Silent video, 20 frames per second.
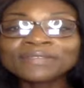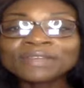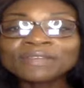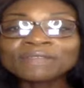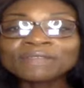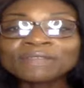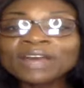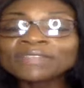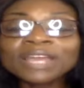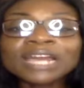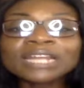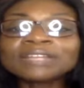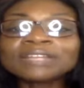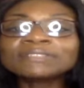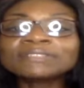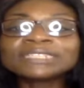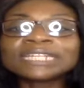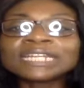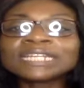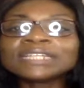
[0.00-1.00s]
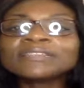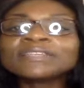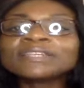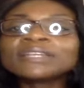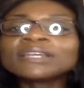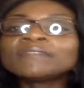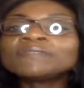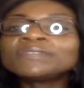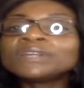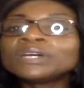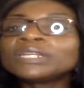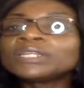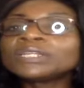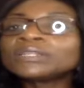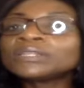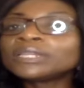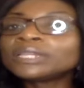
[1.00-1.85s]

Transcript: Father God, if there's anything I've done in,